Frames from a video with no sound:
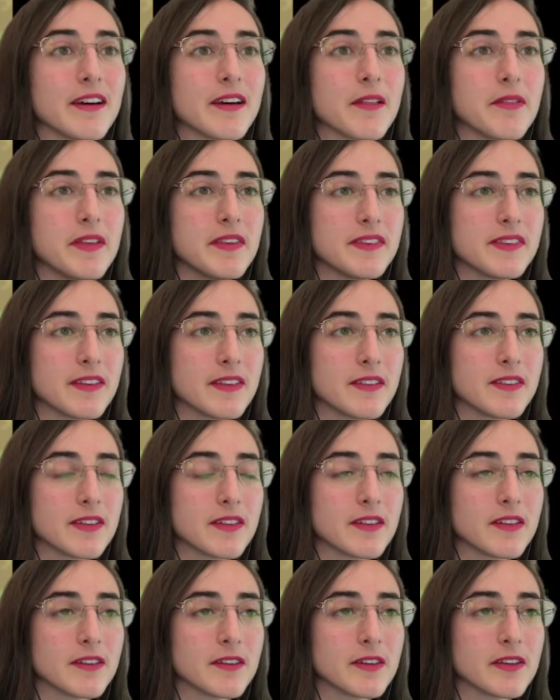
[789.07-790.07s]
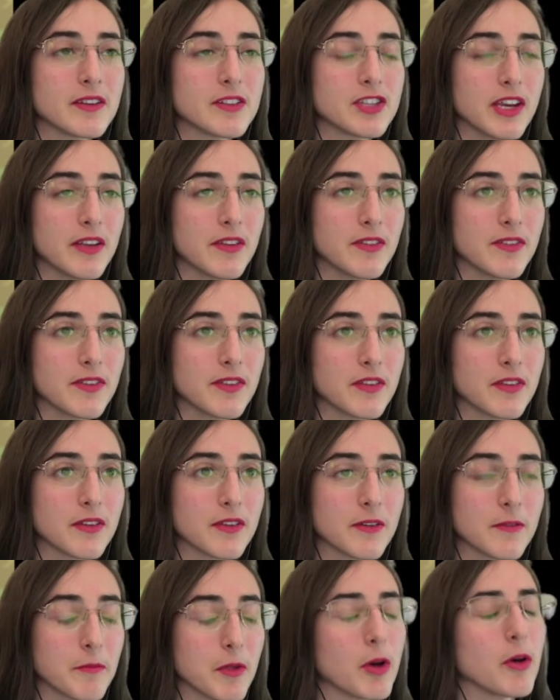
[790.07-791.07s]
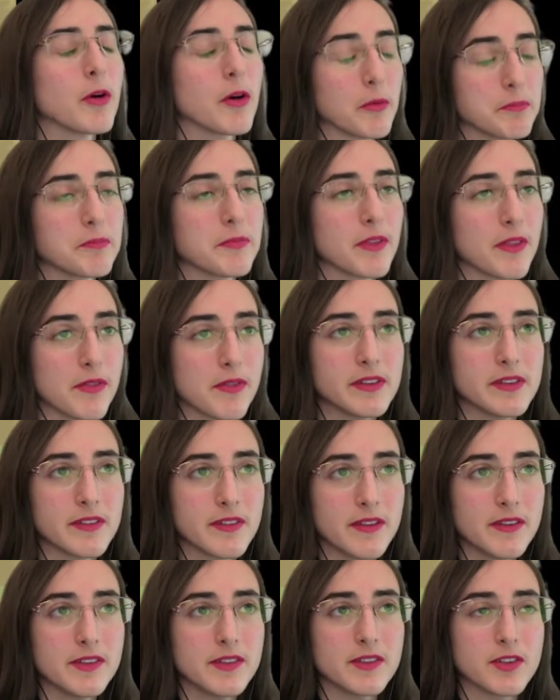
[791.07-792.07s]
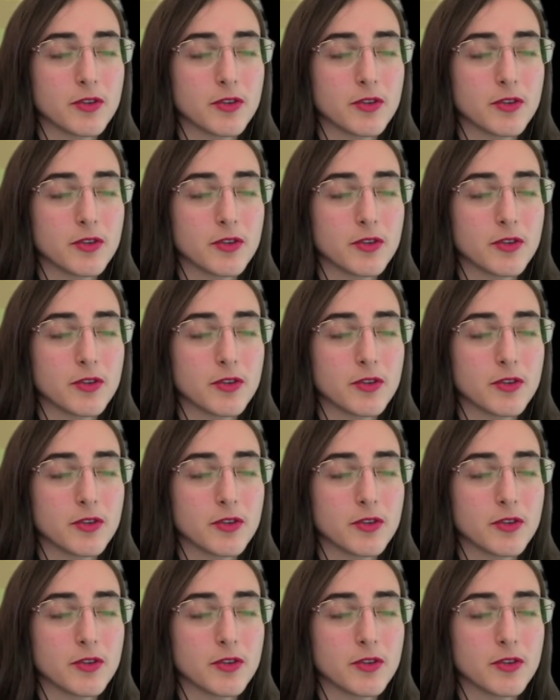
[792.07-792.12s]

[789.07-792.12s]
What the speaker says: This is a giant. This is